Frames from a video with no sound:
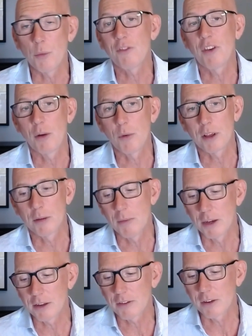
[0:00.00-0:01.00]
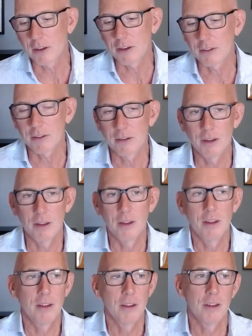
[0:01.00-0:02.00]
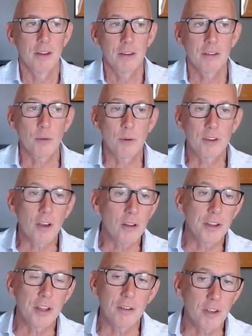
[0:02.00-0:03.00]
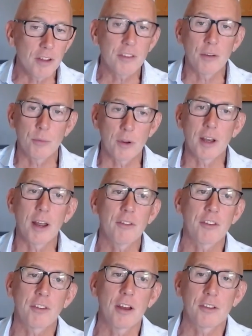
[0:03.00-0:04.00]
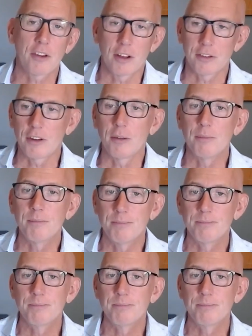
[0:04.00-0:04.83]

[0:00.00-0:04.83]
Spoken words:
that we felt we could monetize. So we told the universities we're going to have to start charging them.